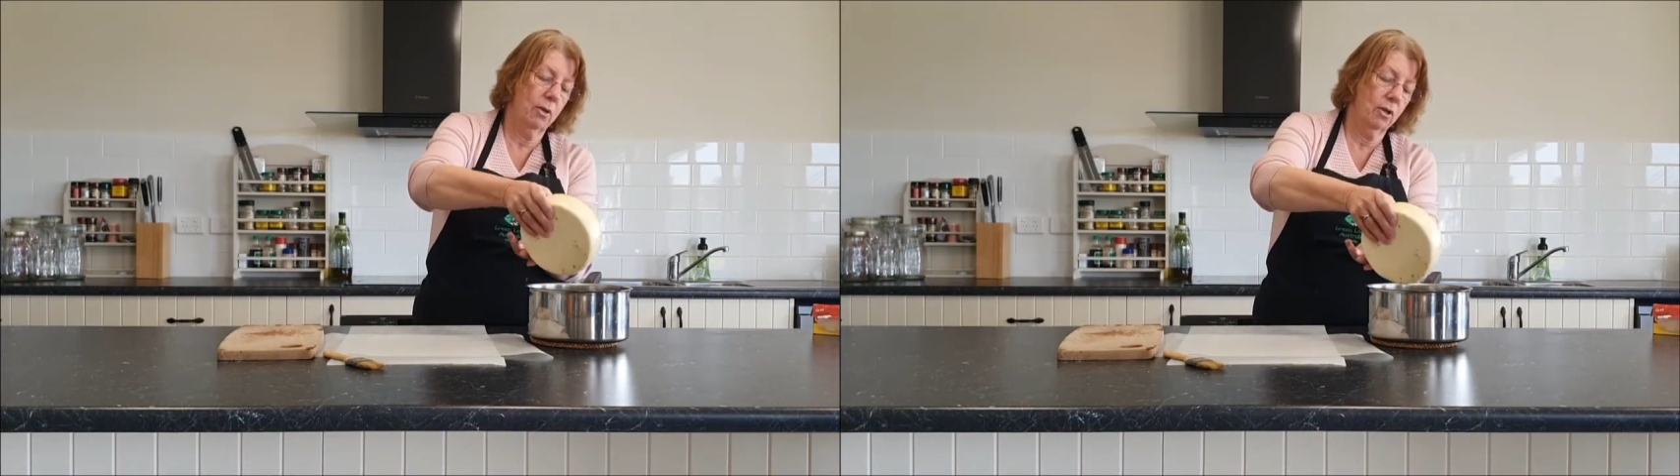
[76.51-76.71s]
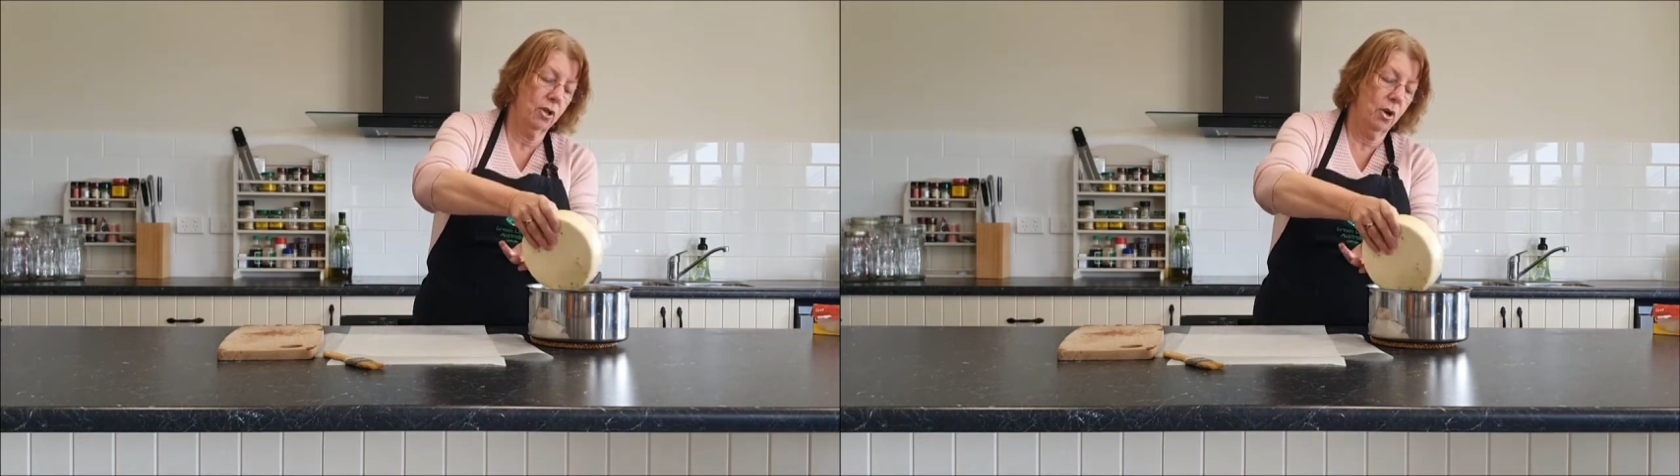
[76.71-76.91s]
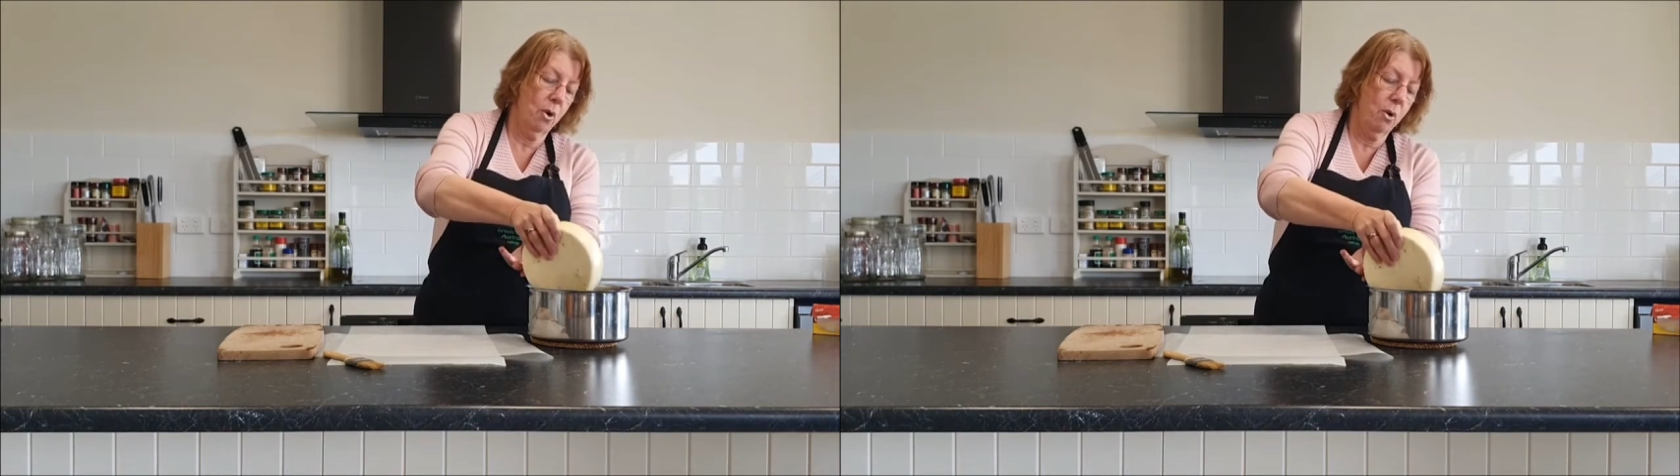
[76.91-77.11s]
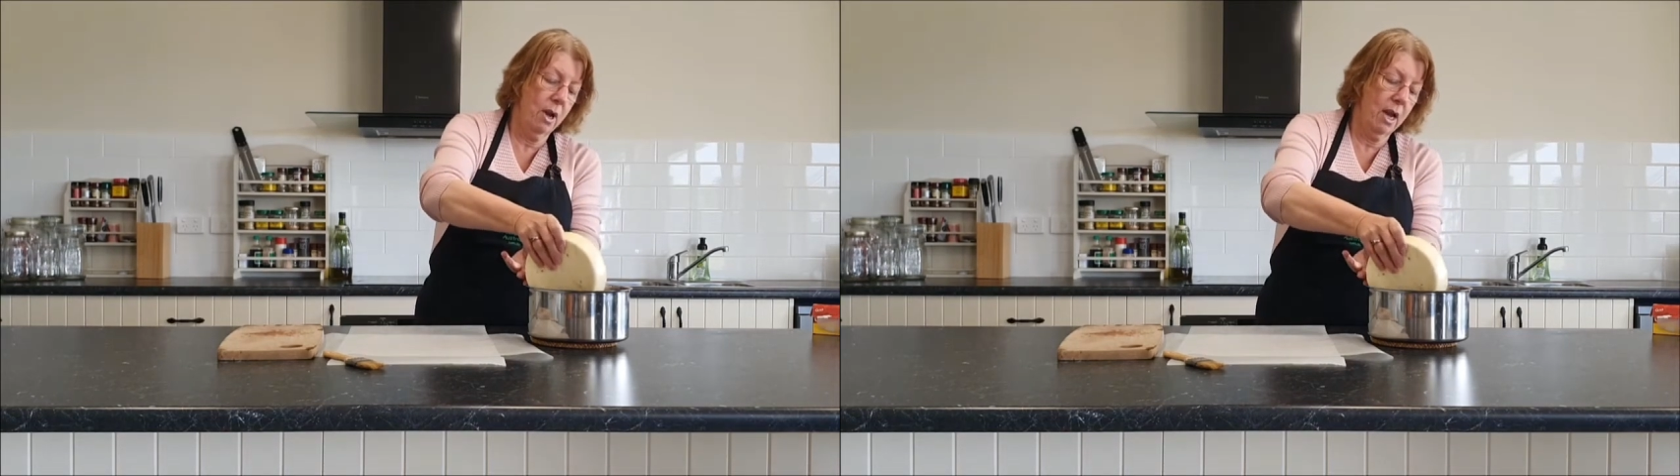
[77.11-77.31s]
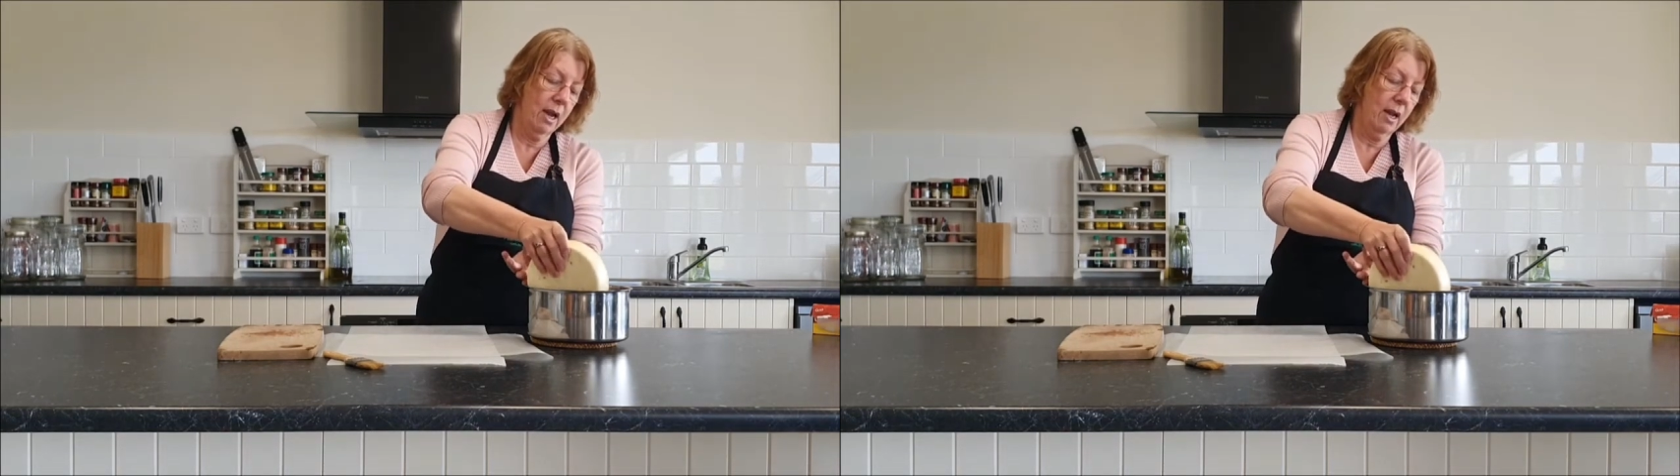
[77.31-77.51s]

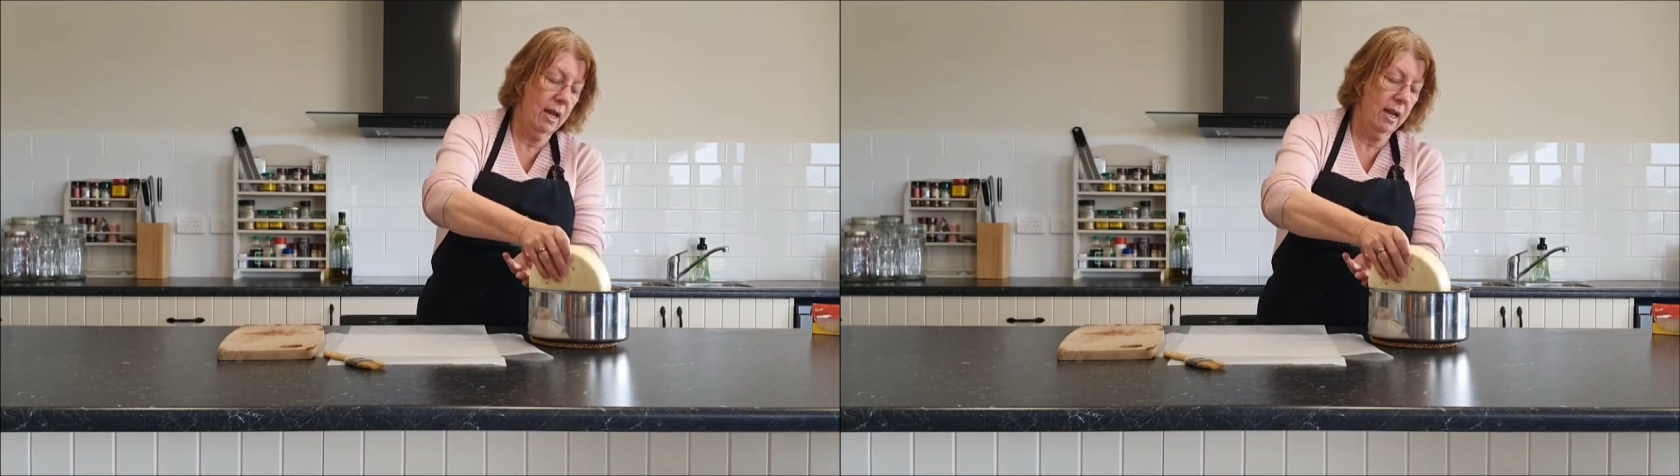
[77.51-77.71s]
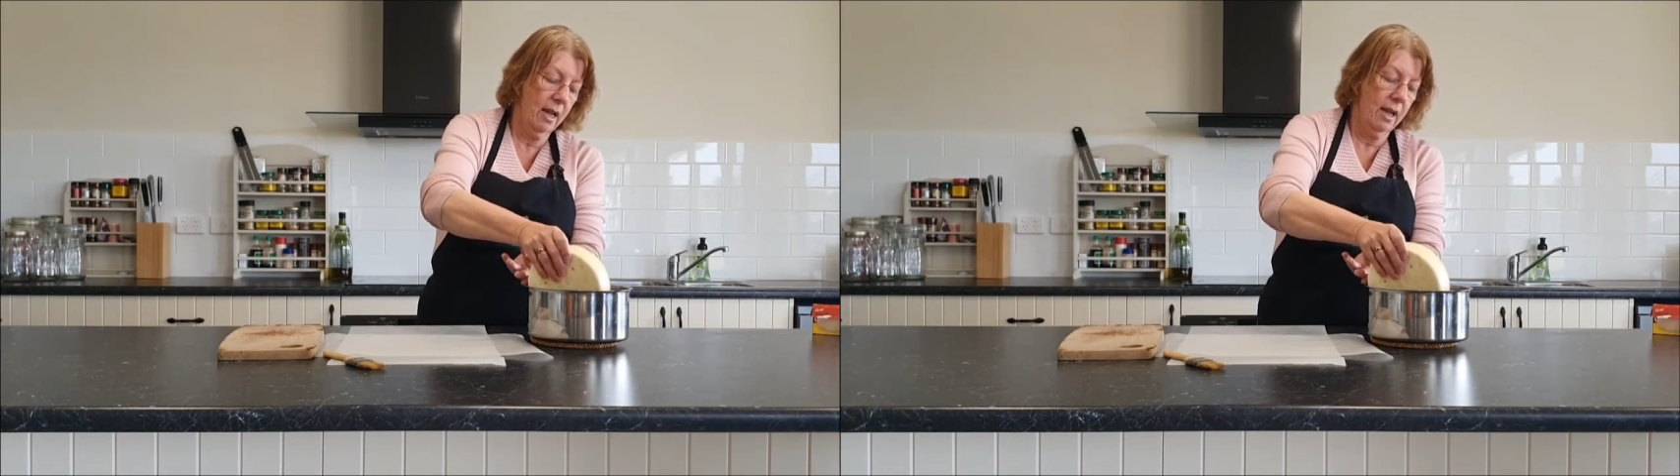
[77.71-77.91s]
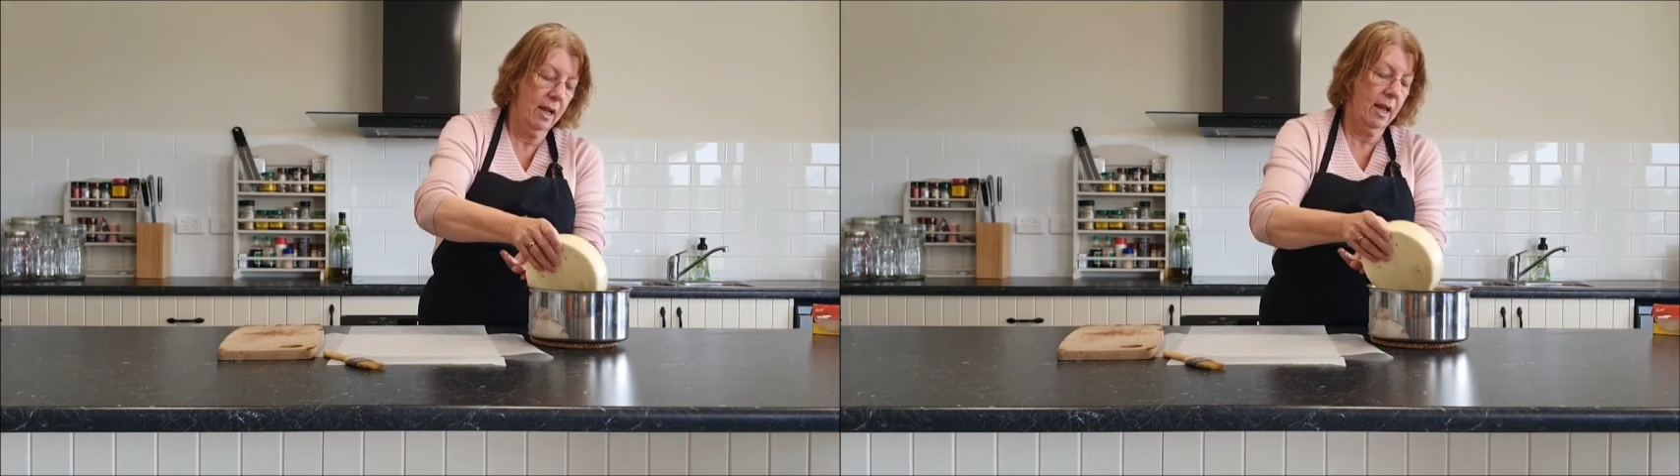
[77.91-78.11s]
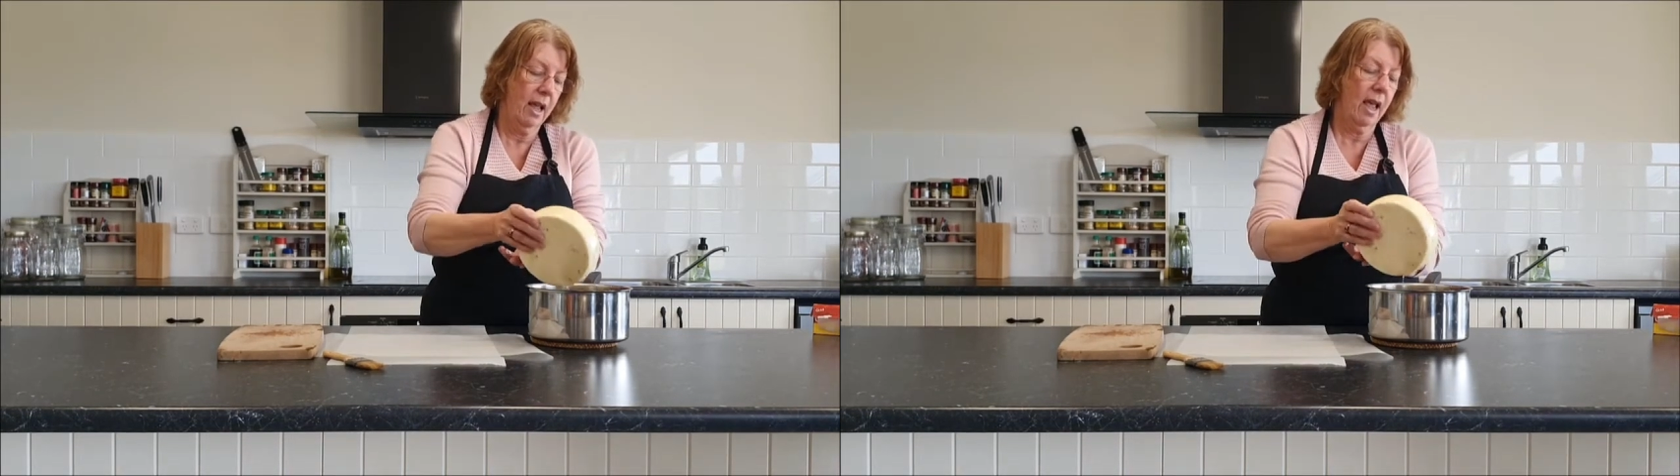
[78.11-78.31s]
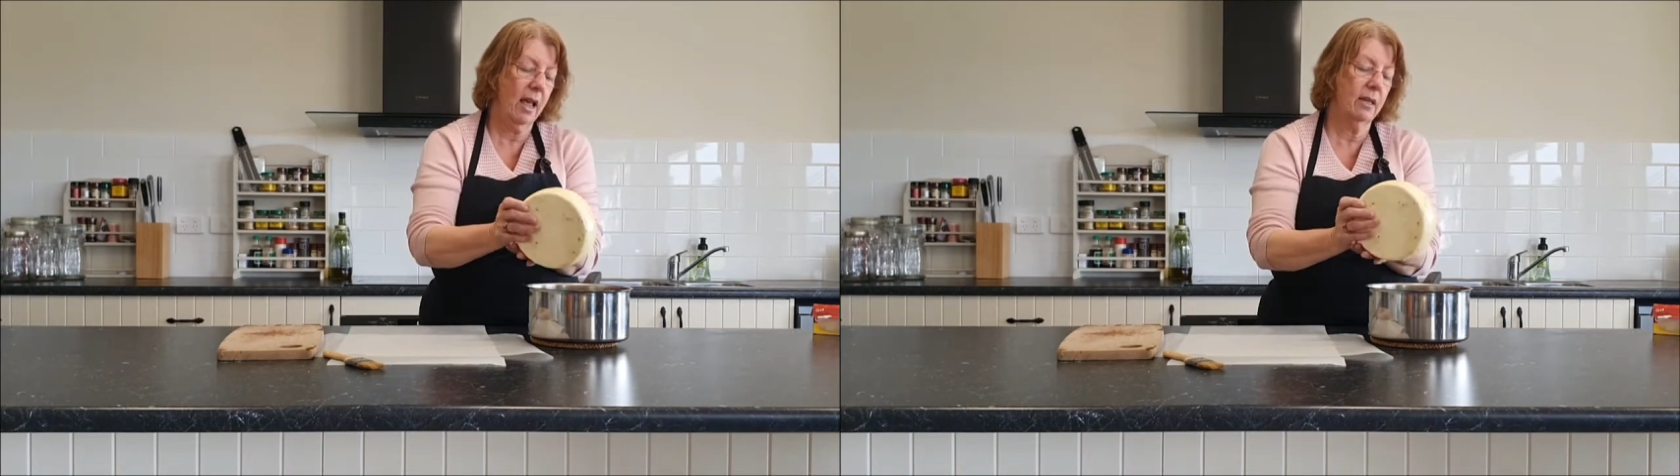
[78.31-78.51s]
turning
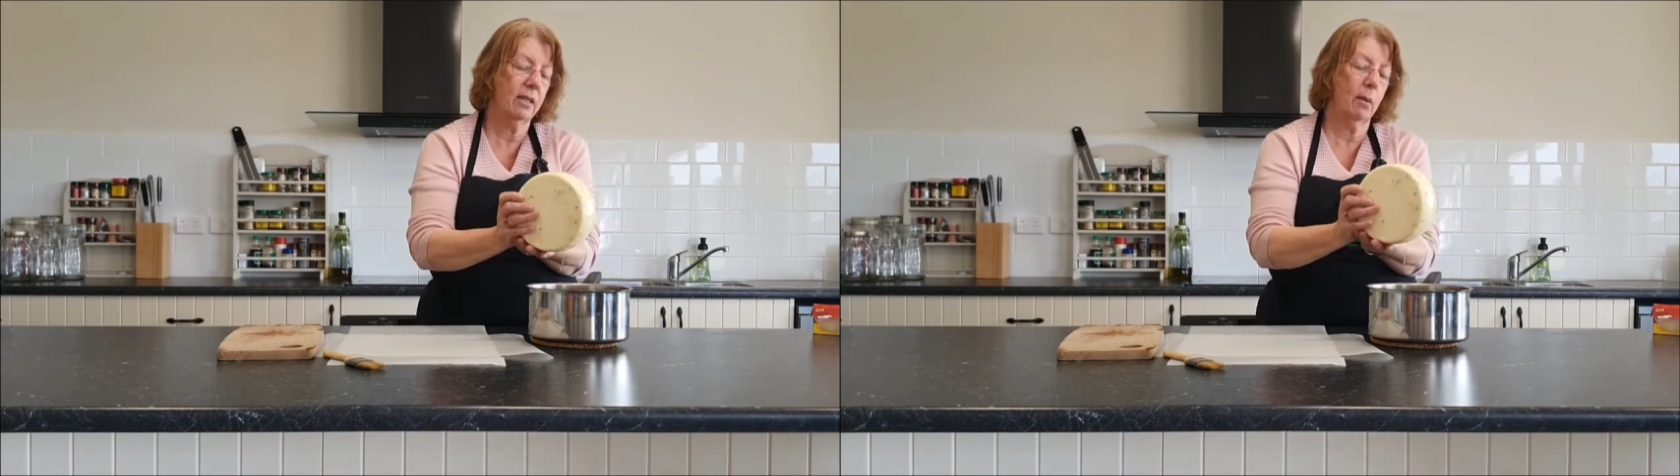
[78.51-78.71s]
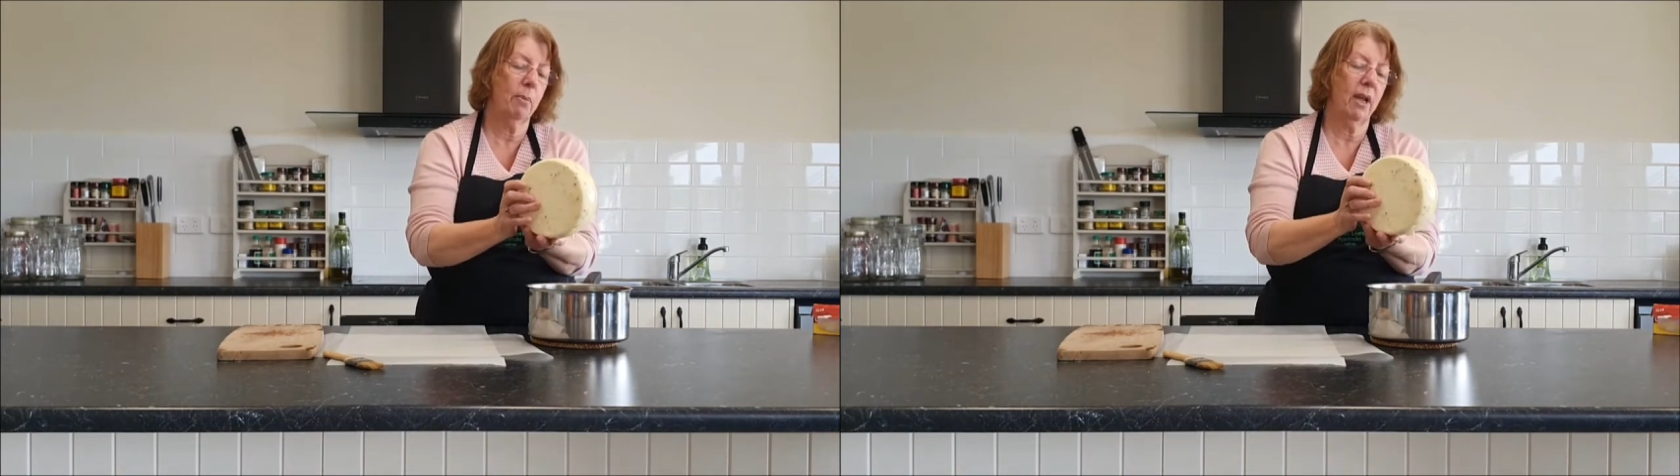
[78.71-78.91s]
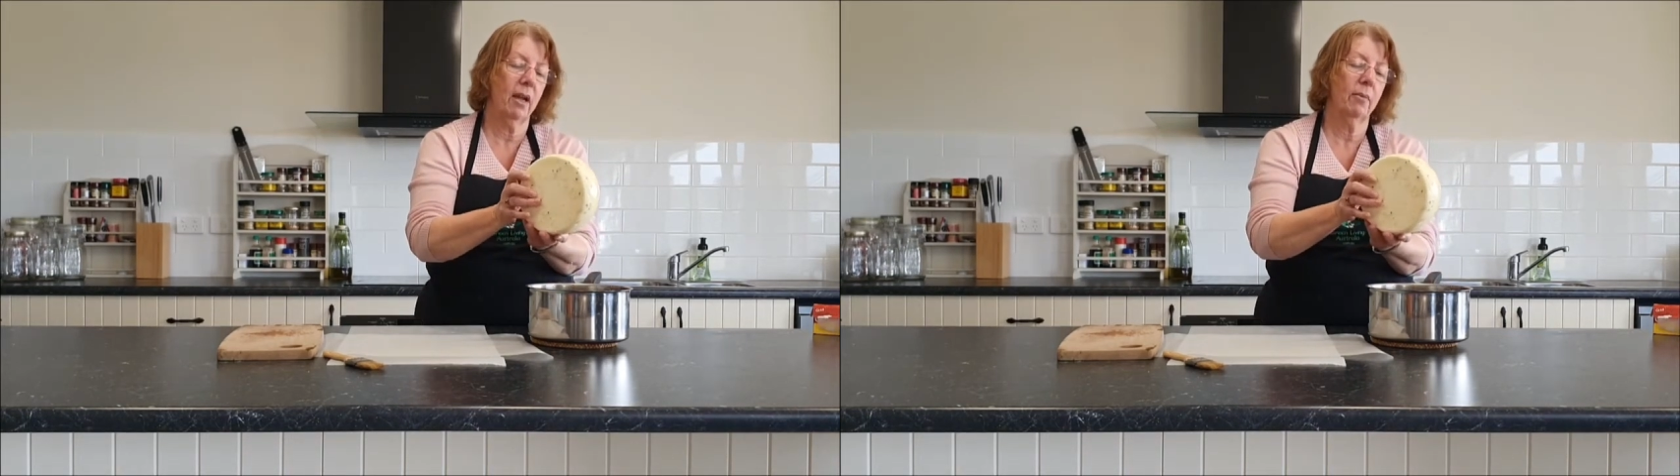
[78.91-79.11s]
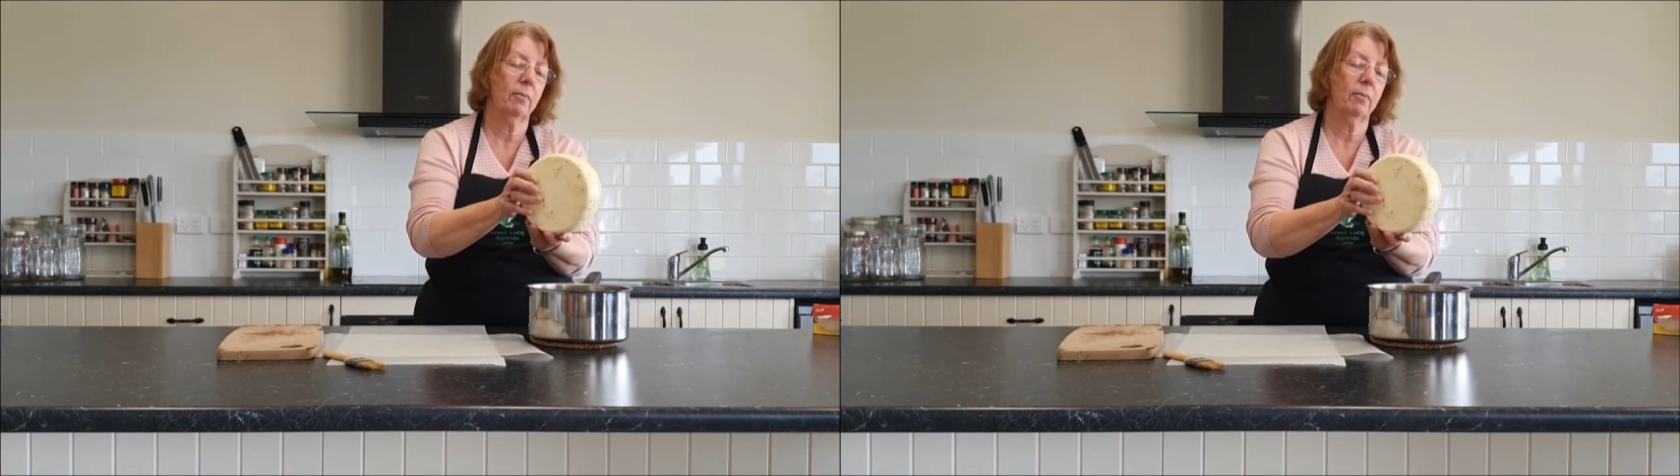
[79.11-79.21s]
and dipping